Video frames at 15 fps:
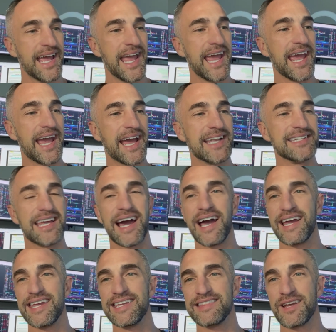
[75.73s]
And
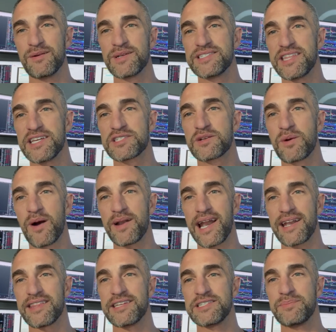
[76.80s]
uh, there was this quote
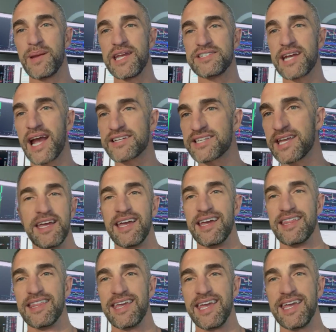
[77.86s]
out of the speech, actually.
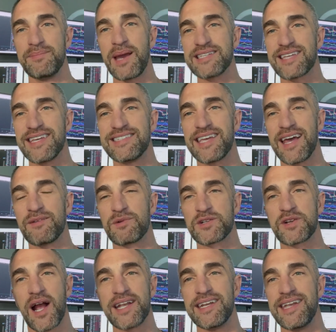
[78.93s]
He basically said, we're
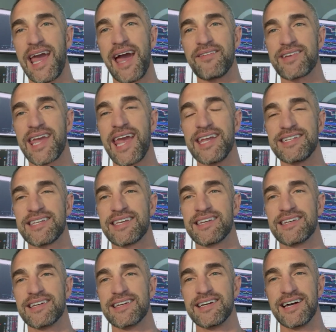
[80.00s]
trying to navigate
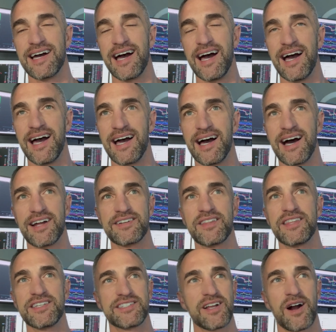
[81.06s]
uh, under
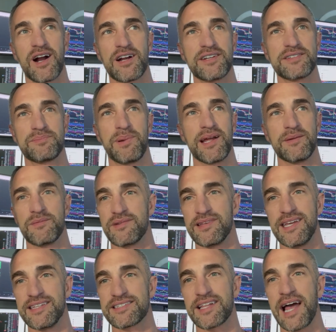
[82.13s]
the stars, but
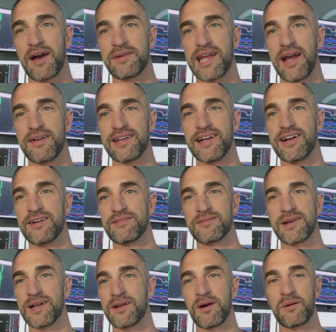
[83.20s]
it's cloudy out here.
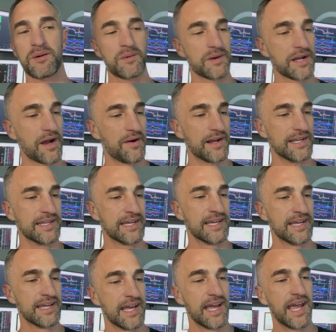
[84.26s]
We don't know where we're going.
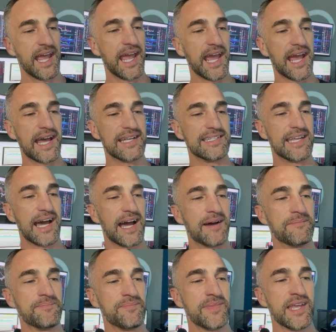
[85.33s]
And
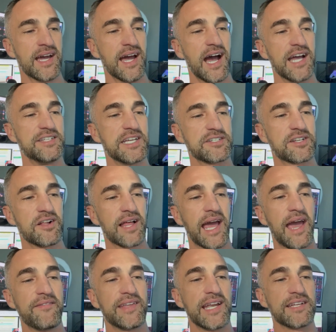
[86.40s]
uh, additional
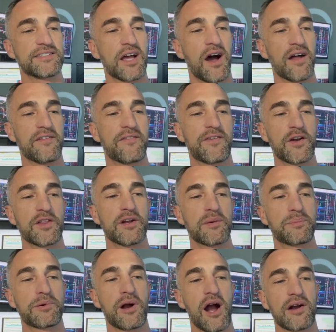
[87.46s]
evidence on further
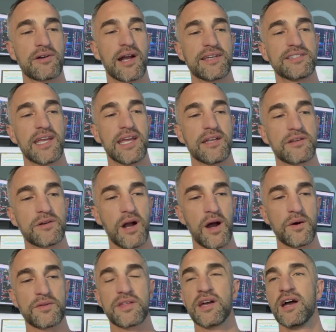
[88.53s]
progress in
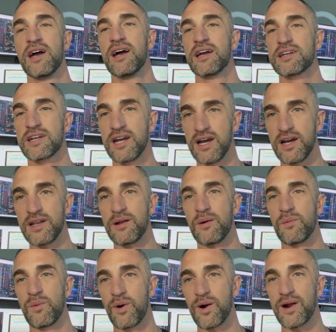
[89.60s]
growth could
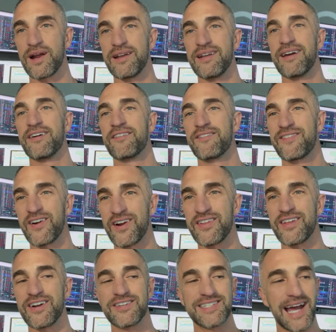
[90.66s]
warrant
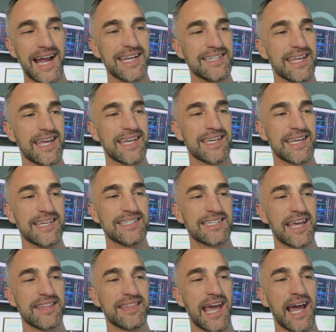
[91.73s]
further tightening. He
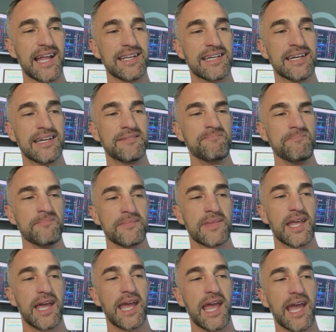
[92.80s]
said that.
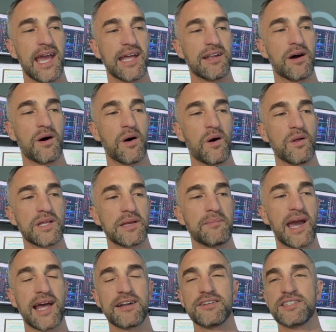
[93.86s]
And only
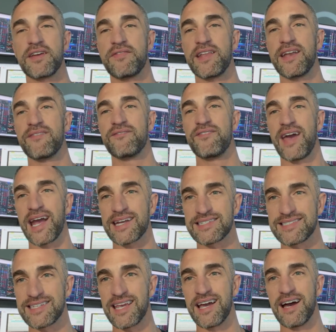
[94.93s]
matters if it
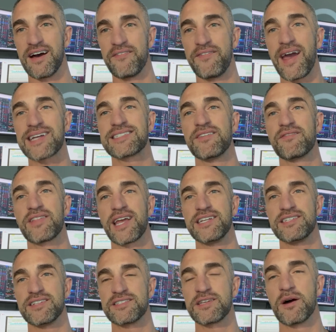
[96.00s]
affects, affects
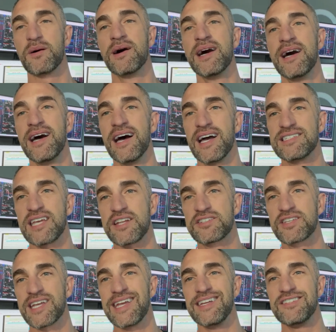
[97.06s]
inflation. So
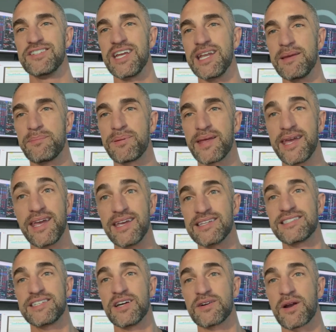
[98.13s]
essentially, G D P
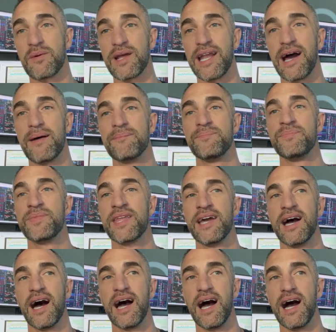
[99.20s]
is still going up.
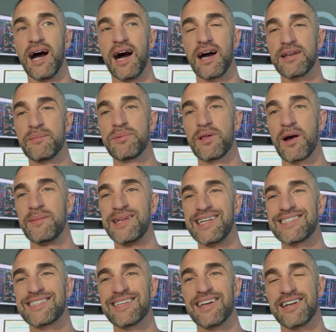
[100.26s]
Uh, unemployment
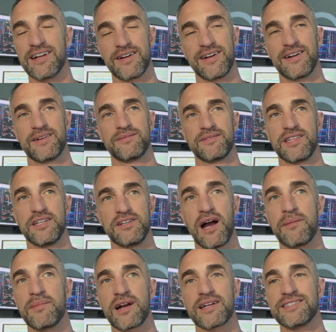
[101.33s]
is, or, or the
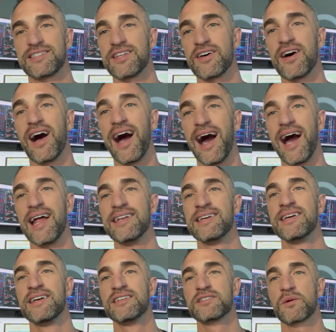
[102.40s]
job market's still hot.
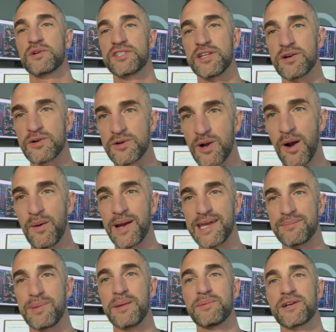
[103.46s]
So we're still
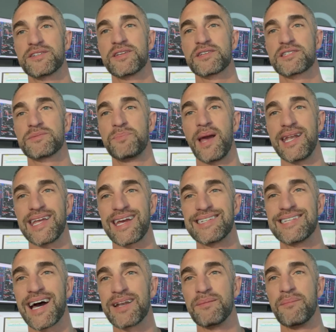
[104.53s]
growing. People are still spending a
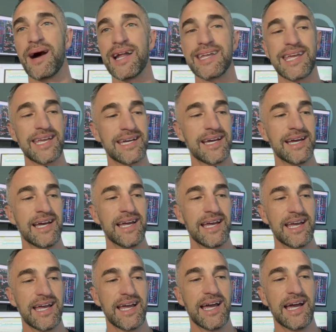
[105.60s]
ton of money.
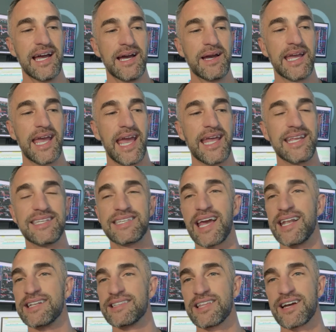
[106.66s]
And he
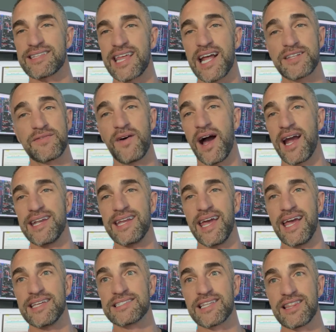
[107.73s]
said, look, that's fine
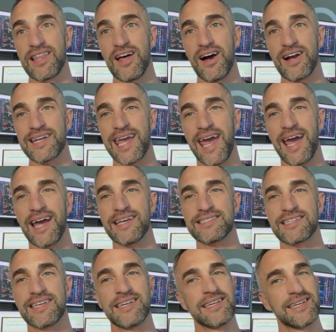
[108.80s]
as long
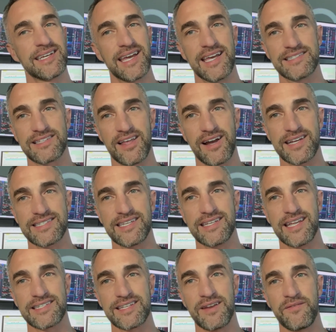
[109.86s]
as, as long as it
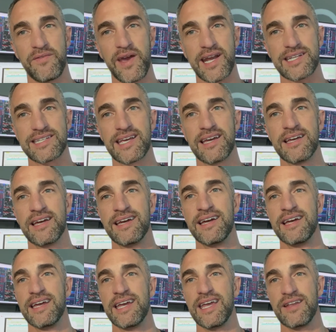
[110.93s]
doesn't affect
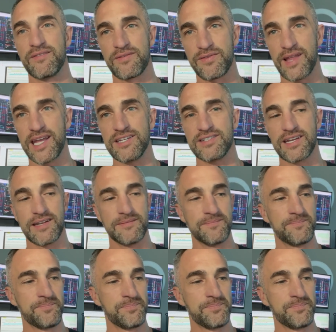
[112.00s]
inflation.